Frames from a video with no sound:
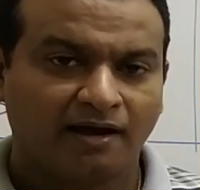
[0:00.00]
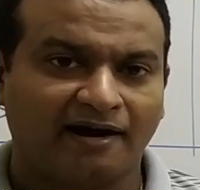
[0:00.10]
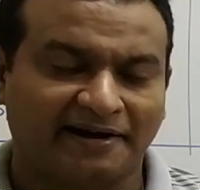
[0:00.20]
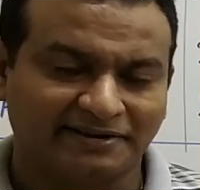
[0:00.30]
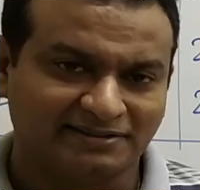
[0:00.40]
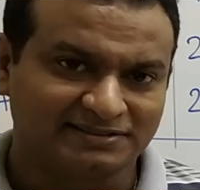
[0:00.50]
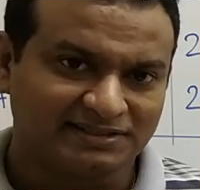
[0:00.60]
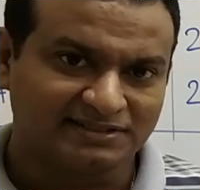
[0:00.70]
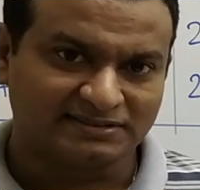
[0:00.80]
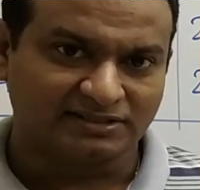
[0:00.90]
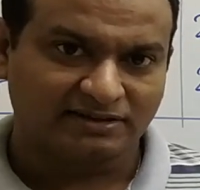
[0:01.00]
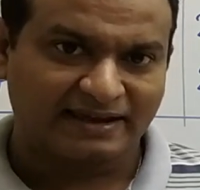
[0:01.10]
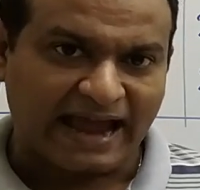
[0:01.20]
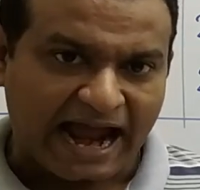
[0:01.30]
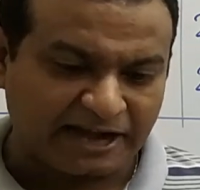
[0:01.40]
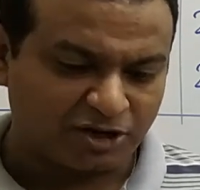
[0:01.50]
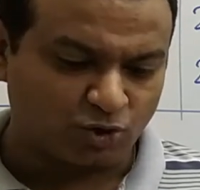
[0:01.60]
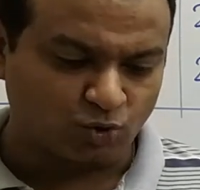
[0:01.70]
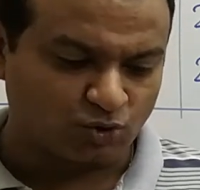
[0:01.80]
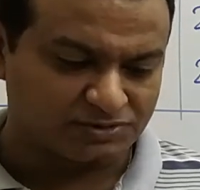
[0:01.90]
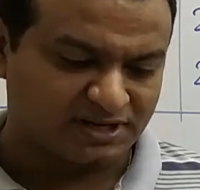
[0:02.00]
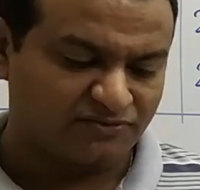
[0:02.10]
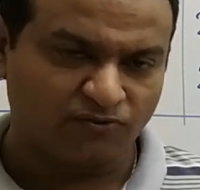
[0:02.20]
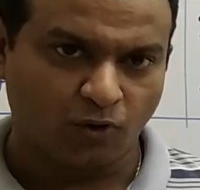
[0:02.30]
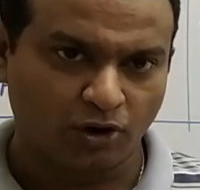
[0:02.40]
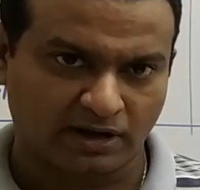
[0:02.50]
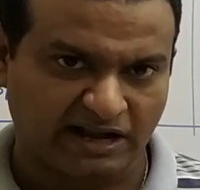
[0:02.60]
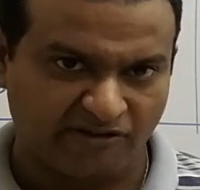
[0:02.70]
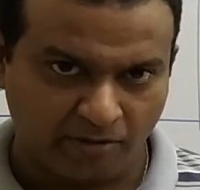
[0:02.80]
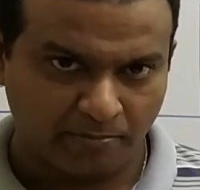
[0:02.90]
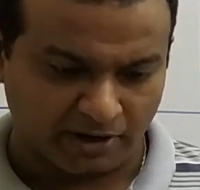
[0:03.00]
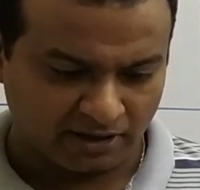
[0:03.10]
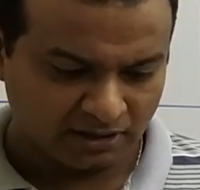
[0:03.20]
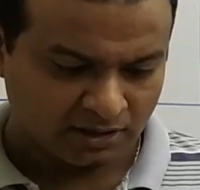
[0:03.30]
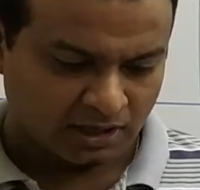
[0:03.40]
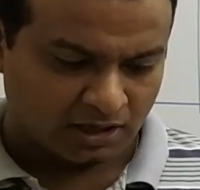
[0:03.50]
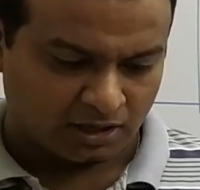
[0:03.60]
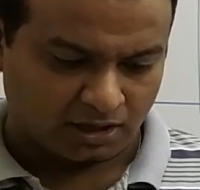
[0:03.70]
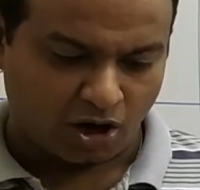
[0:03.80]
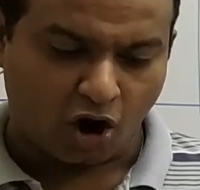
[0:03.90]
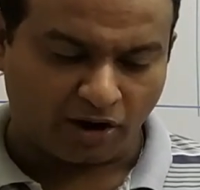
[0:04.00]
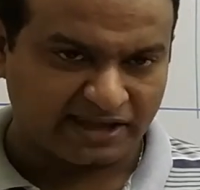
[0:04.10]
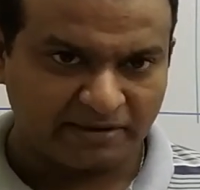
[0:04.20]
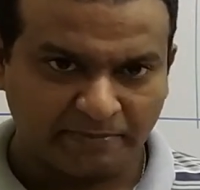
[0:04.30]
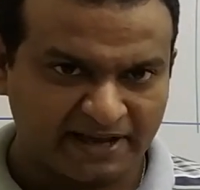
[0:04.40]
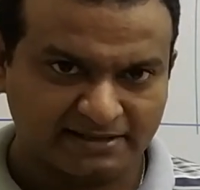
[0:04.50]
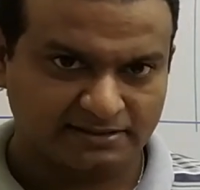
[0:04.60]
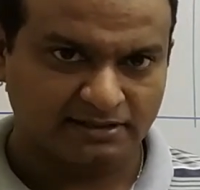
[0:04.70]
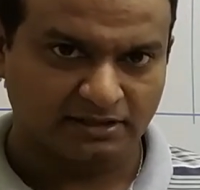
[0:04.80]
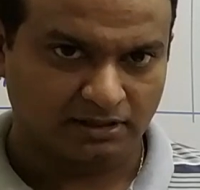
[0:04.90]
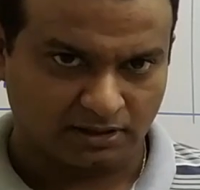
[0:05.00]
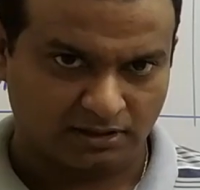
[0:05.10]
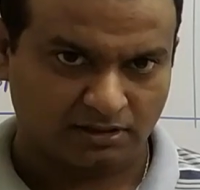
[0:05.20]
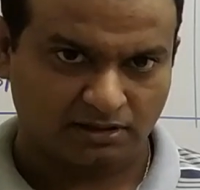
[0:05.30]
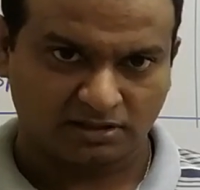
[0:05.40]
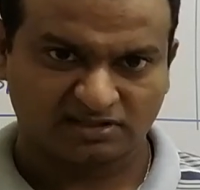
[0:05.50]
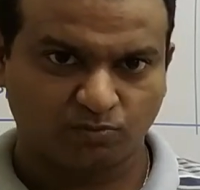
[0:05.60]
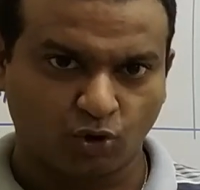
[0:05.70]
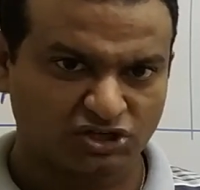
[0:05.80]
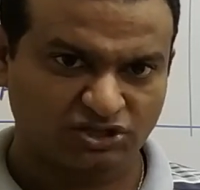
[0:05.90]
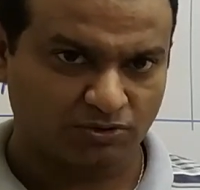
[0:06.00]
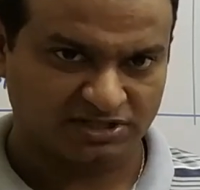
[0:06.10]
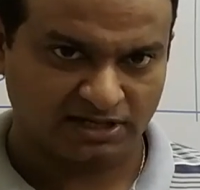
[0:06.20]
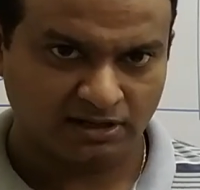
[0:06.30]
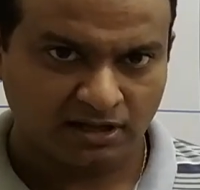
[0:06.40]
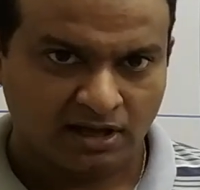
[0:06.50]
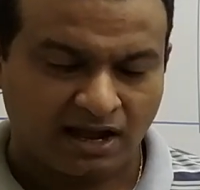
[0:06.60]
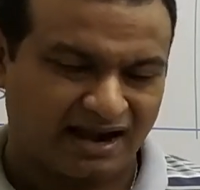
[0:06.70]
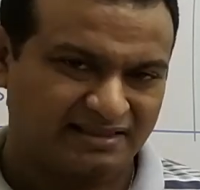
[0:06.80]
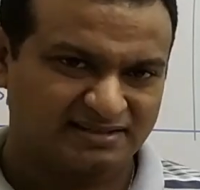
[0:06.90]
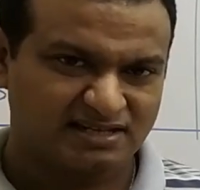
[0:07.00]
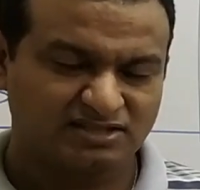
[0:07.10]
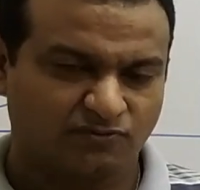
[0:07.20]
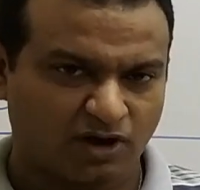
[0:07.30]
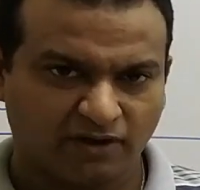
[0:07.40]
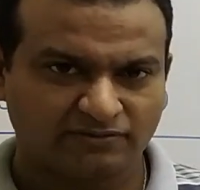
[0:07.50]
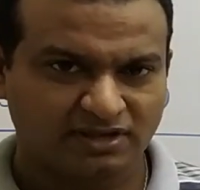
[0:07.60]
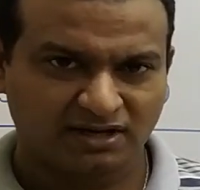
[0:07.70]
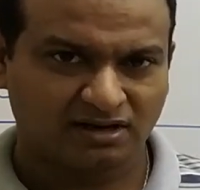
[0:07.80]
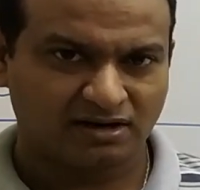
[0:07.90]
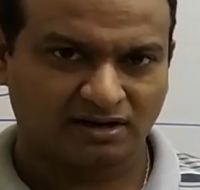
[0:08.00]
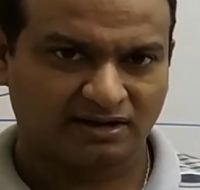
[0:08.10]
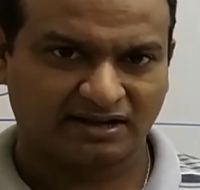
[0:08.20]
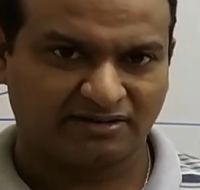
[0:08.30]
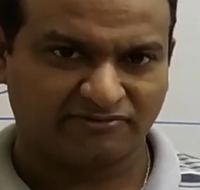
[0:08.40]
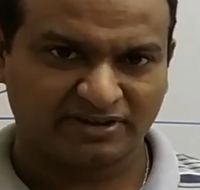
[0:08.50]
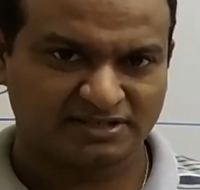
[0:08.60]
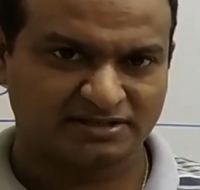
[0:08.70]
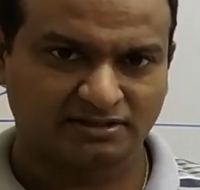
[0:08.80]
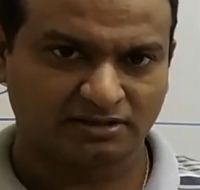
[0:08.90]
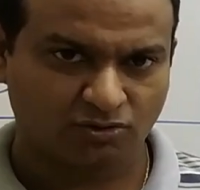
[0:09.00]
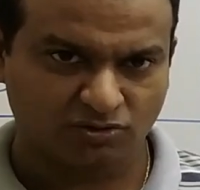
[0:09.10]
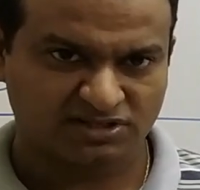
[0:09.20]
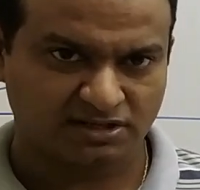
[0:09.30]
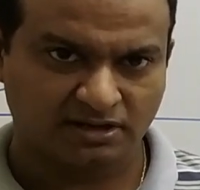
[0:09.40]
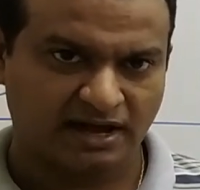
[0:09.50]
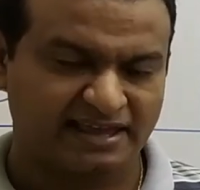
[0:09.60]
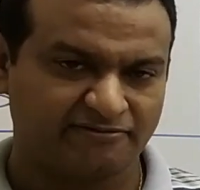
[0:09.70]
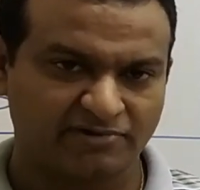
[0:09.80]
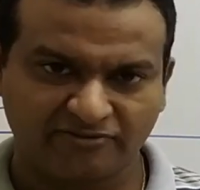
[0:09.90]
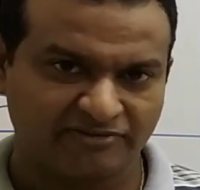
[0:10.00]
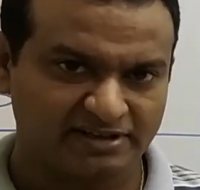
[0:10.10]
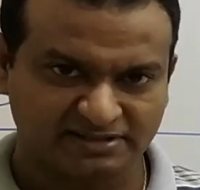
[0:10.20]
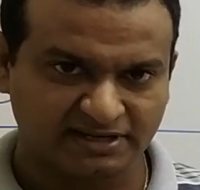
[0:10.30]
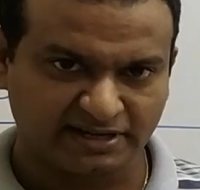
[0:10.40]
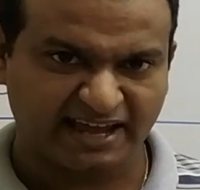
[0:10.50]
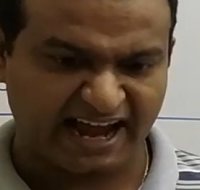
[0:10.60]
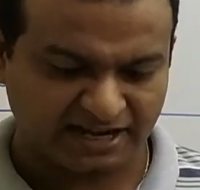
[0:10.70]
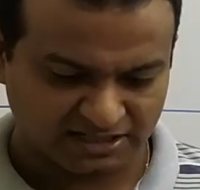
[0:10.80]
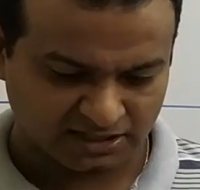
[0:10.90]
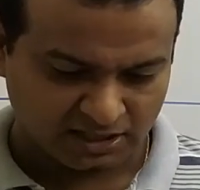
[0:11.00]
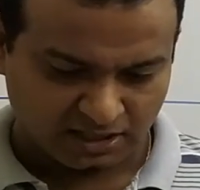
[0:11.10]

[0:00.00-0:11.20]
Hi, this is uh, CAT 2004 November uh, hockey based uh, sports question and this is one of the toughest uh, question I ever faced in CAT.